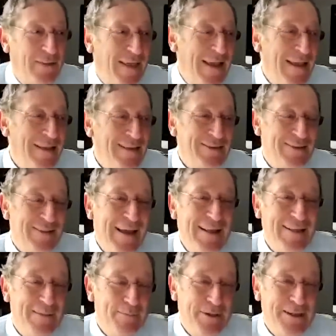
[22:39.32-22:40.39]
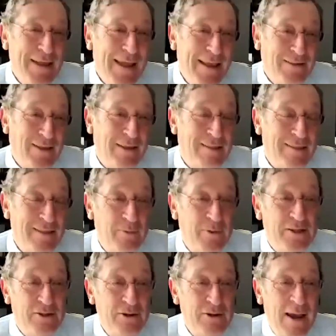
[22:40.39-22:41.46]
But yes, I think
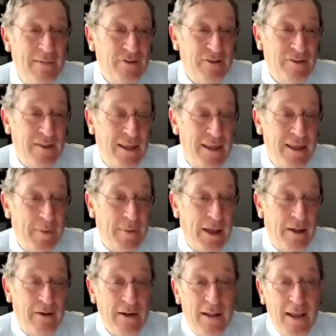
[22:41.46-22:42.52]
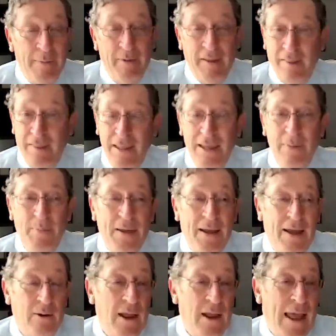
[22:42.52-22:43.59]
we do have to think about, I mean, think
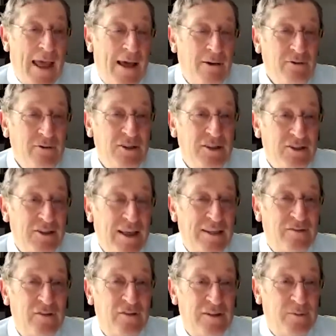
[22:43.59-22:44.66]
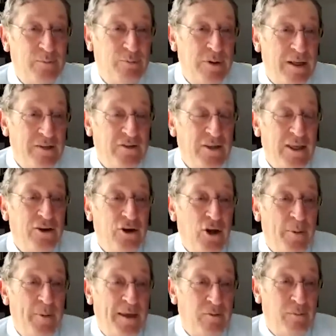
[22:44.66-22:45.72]
about how successful has
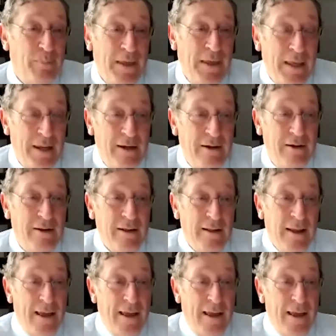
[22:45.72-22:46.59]
economics been,